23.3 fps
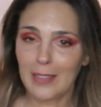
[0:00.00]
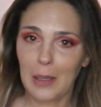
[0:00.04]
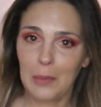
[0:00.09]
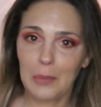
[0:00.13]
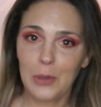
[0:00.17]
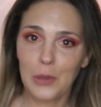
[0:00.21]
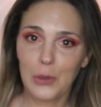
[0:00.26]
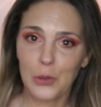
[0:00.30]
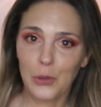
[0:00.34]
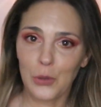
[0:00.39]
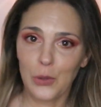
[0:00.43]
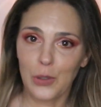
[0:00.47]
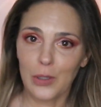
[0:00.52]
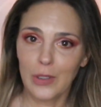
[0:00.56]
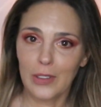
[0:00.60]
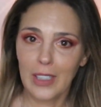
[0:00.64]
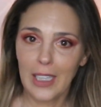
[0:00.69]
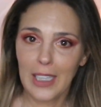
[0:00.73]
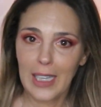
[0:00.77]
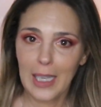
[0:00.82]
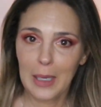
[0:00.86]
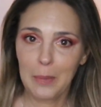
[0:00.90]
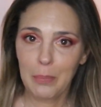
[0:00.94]
I'm neutral.
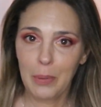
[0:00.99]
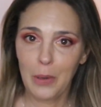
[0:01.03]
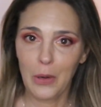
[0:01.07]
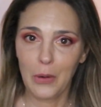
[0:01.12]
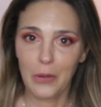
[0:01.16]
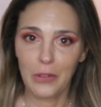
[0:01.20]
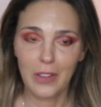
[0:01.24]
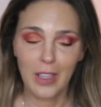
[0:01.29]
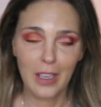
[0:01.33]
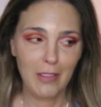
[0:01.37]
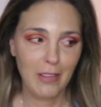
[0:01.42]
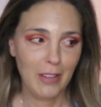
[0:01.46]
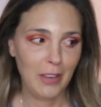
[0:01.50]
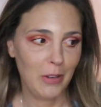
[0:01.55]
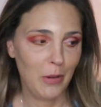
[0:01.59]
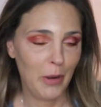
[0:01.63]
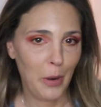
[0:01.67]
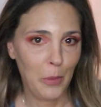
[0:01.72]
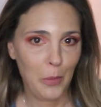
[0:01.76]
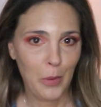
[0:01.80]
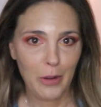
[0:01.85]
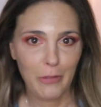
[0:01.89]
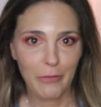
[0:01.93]
I like both. I don't know.
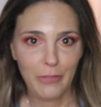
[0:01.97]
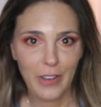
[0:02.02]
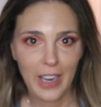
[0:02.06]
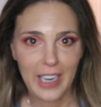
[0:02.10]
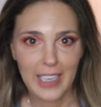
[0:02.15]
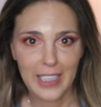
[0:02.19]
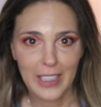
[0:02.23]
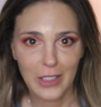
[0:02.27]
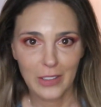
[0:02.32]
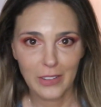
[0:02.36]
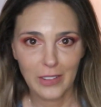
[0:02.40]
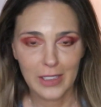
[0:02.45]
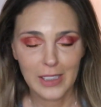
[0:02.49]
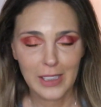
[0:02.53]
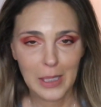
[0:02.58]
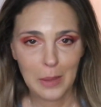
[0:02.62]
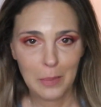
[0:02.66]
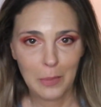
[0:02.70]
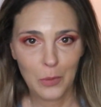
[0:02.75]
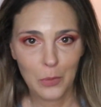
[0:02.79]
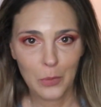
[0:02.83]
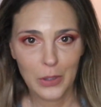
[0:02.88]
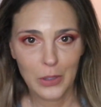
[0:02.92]
I don't want to fight here. Let's
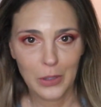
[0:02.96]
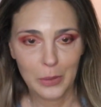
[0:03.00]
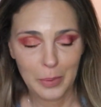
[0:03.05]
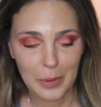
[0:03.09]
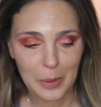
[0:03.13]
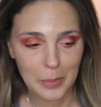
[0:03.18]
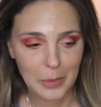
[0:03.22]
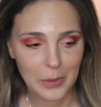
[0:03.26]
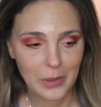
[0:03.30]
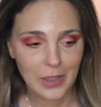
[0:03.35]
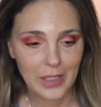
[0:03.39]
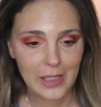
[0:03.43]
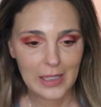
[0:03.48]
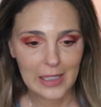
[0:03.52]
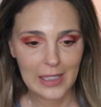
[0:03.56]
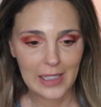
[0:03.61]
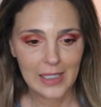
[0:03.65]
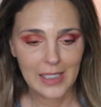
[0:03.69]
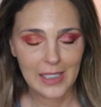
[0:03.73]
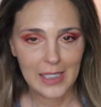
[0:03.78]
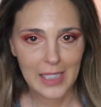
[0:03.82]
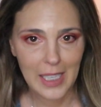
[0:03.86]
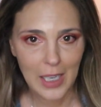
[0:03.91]
keep it real, people.
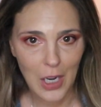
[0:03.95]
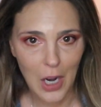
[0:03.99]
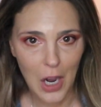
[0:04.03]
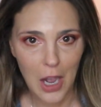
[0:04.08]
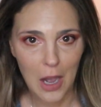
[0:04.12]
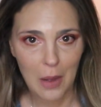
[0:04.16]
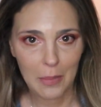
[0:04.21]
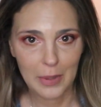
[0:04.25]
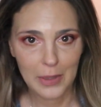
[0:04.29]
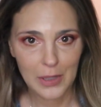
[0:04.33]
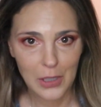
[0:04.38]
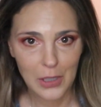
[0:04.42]
Let's stay calm.